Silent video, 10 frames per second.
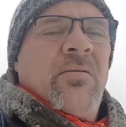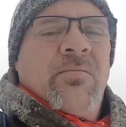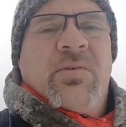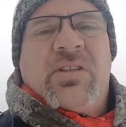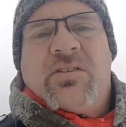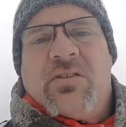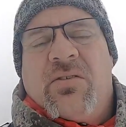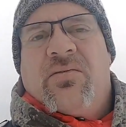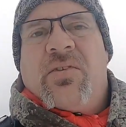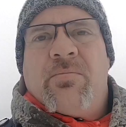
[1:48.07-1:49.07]
But this little
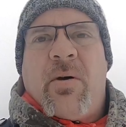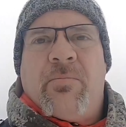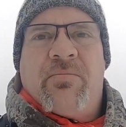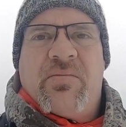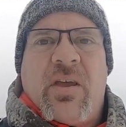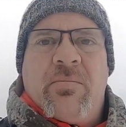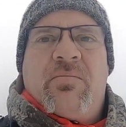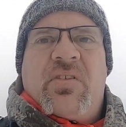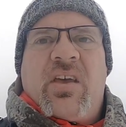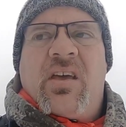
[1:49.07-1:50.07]
flip up type
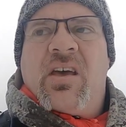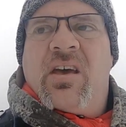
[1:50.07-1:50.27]
thing,